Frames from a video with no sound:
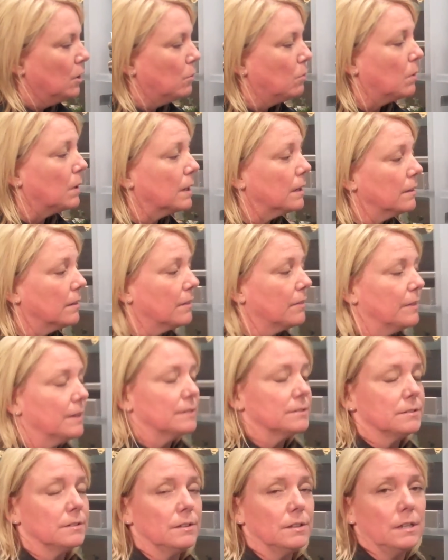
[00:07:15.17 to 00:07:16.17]
One of the
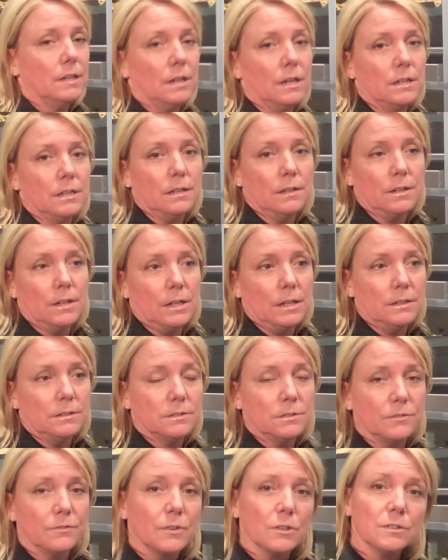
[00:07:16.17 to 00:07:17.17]
things that uh,
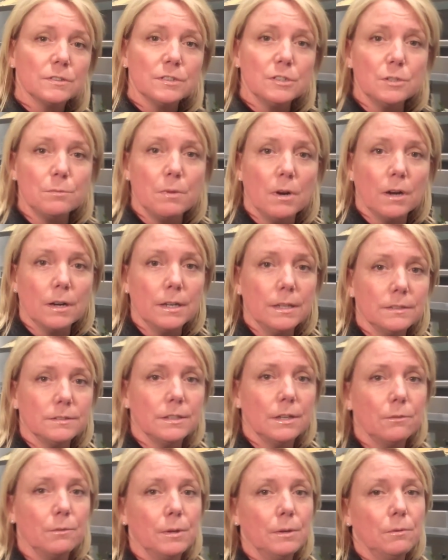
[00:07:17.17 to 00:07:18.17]
is first in the market is
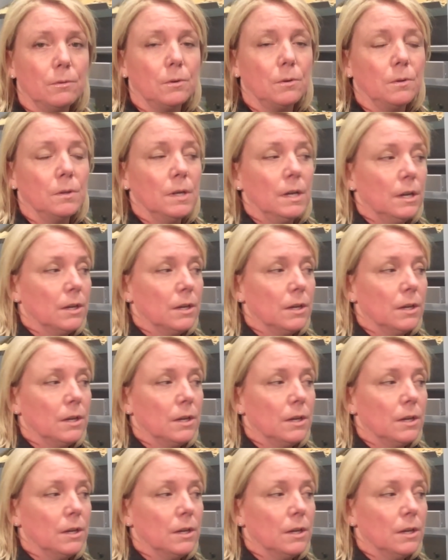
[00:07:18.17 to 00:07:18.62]
that we will,